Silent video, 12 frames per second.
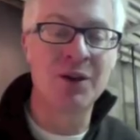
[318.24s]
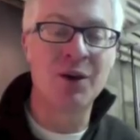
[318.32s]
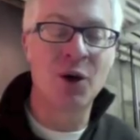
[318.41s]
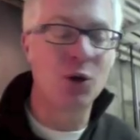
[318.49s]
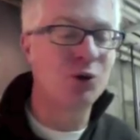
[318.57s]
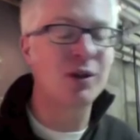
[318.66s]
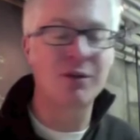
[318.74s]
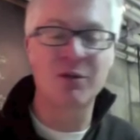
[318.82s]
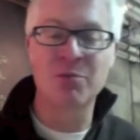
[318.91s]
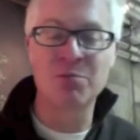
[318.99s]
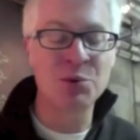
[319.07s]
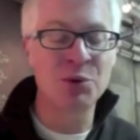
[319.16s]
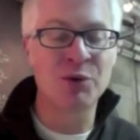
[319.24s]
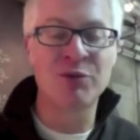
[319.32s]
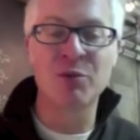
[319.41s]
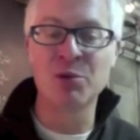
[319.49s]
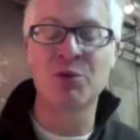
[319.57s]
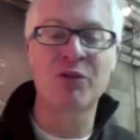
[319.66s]
Oats have a beautiful,
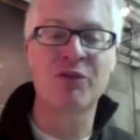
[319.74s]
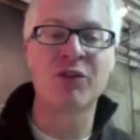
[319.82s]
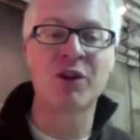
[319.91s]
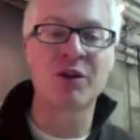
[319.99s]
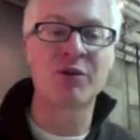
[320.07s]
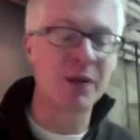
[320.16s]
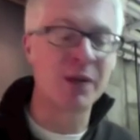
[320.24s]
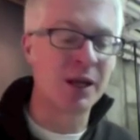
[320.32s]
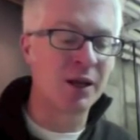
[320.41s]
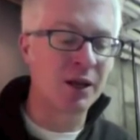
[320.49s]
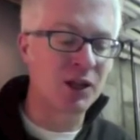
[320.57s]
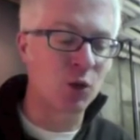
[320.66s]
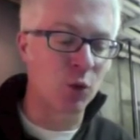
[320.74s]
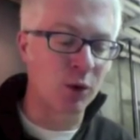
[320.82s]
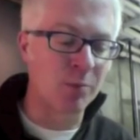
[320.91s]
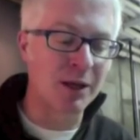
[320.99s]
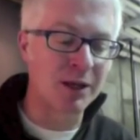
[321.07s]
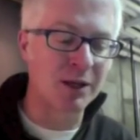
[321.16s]
beautiful flavor, and so we're
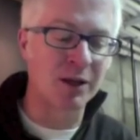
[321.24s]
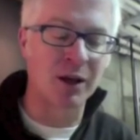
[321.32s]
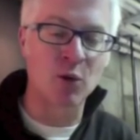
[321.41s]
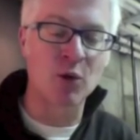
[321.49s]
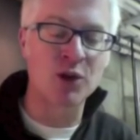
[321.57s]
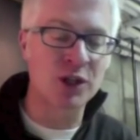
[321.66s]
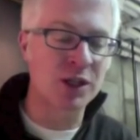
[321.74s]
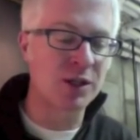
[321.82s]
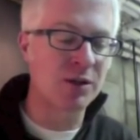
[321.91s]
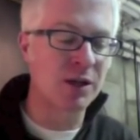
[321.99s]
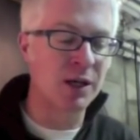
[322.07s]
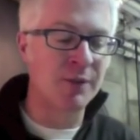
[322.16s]
making a whiskey.